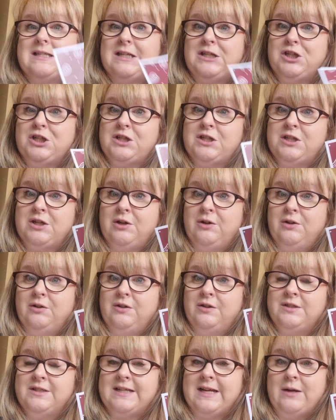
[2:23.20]

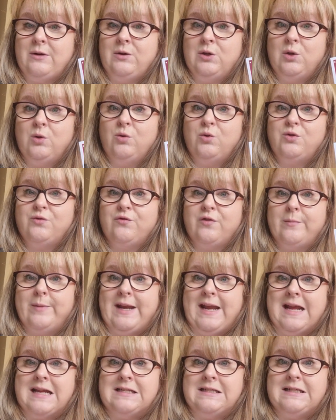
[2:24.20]
digital download from
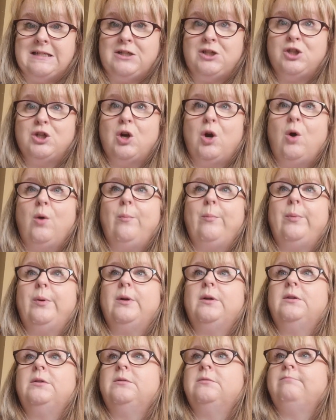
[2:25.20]
an Etsy shop.
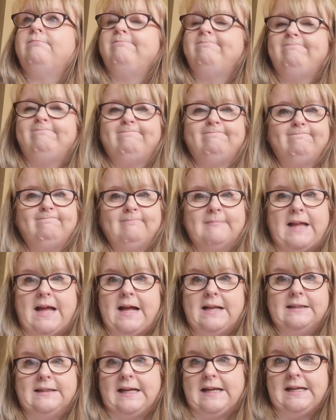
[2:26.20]

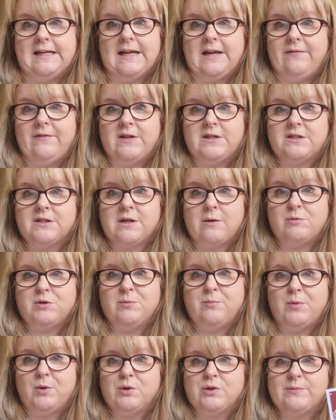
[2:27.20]
I'll link it in the
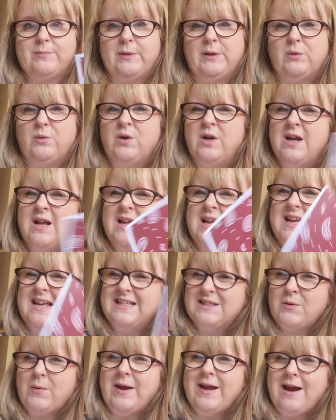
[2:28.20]
description box below.
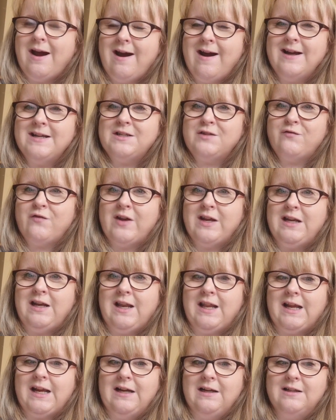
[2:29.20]
It's quite hard to
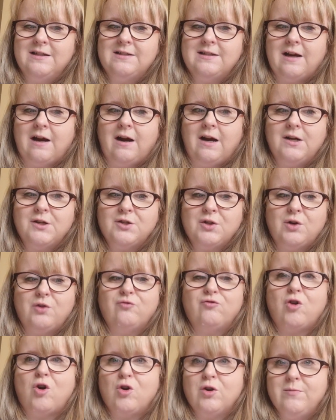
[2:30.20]
find things that are sort
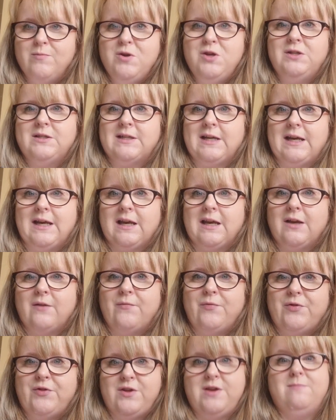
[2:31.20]
of rock music
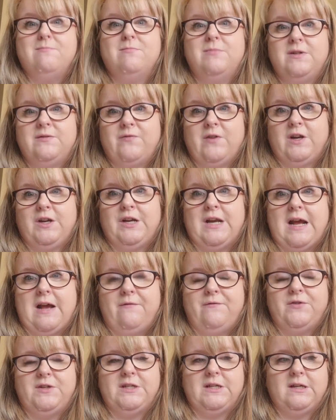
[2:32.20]
themed for
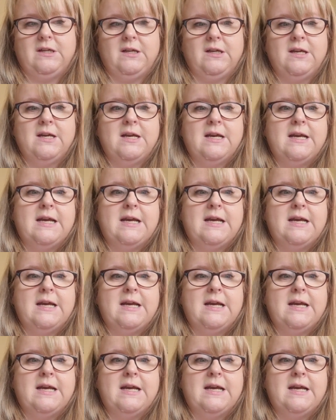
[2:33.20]
crafting.